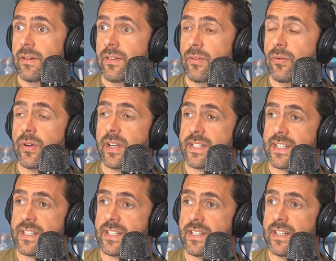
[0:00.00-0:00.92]
An
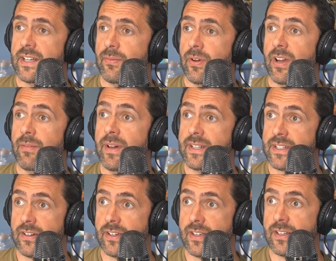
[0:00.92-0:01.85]
organization that where I
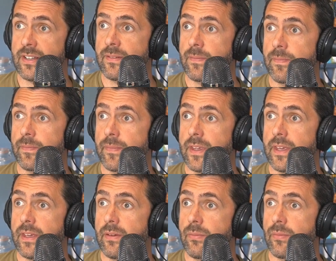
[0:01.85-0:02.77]
met Duncan
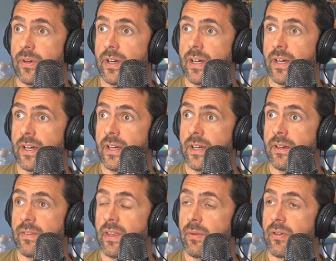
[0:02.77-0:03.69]

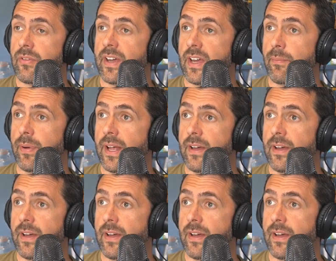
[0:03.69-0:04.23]
were they were creating a